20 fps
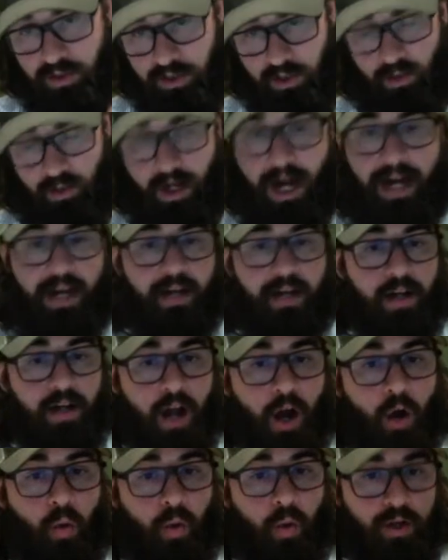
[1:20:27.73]
you kind of
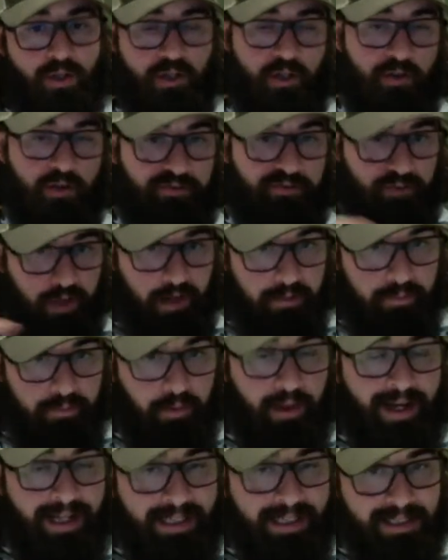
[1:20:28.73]
know what your
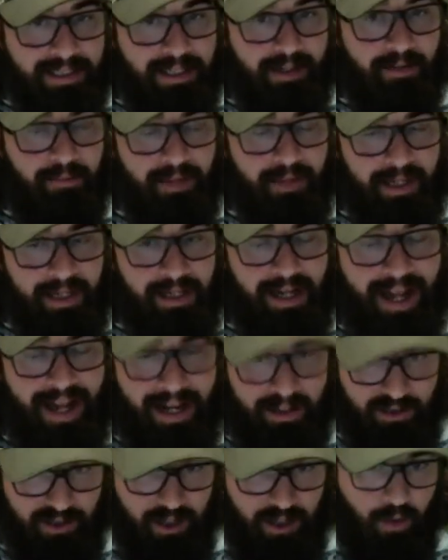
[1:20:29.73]
floodplain is going to be,
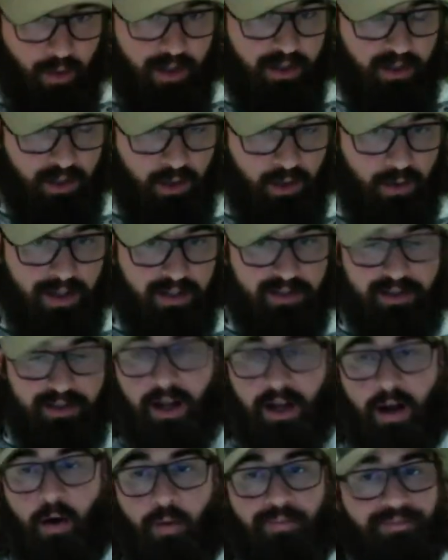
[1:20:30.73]
and so in doing
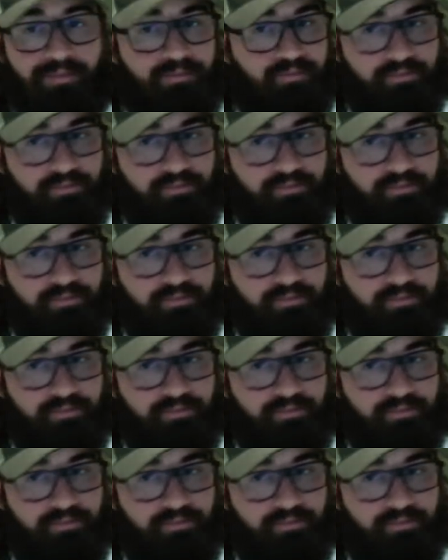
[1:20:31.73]
so,